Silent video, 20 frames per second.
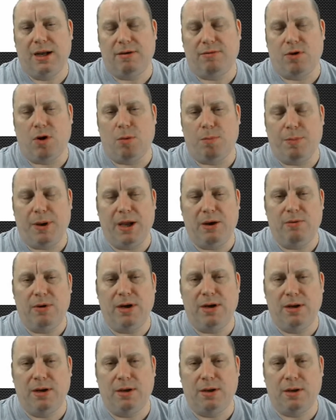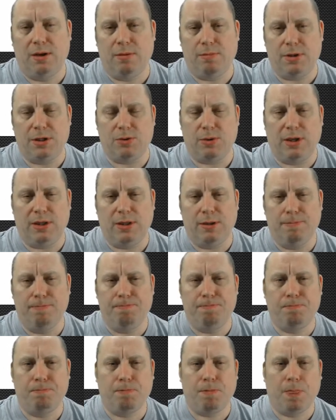I've got peering between them.